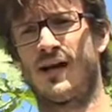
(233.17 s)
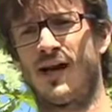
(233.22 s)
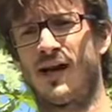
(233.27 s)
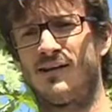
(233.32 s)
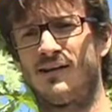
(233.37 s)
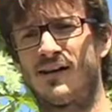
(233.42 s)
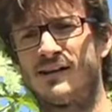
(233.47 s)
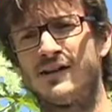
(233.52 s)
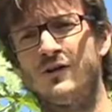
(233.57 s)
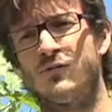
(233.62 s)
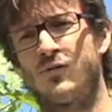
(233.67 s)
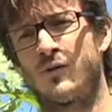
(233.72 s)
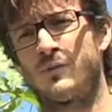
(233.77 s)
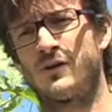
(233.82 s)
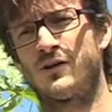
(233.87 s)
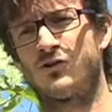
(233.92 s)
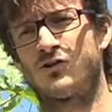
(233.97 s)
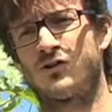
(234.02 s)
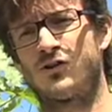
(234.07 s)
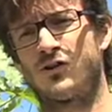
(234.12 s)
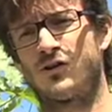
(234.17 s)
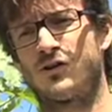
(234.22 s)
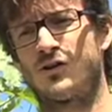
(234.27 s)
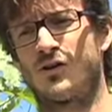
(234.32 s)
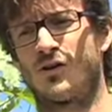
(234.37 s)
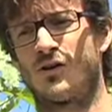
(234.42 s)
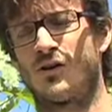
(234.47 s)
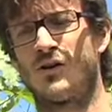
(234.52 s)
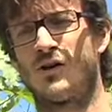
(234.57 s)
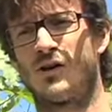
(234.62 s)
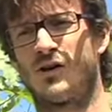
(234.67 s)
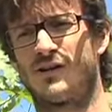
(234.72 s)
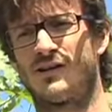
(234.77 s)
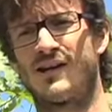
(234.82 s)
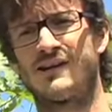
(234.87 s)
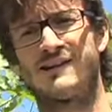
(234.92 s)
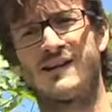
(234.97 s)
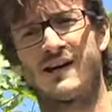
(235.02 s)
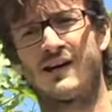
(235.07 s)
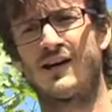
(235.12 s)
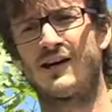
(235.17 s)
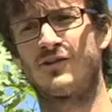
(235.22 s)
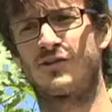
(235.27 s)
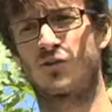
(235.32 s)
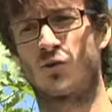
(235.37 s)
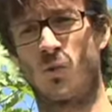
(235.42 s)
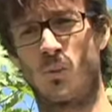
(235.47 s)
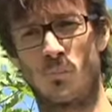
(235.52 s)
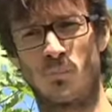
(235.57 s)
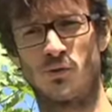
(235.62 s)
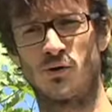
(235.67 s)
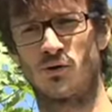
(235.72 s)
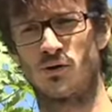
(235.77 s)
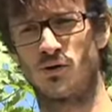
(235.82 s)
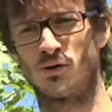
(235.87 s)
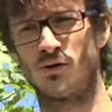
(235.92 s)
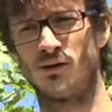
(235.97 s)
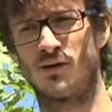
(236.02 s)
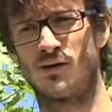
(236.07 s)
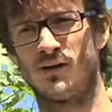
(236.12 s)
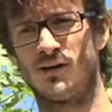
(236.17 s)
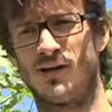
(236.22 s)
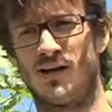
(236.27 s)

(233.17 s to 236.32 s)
and that information, that data is computed,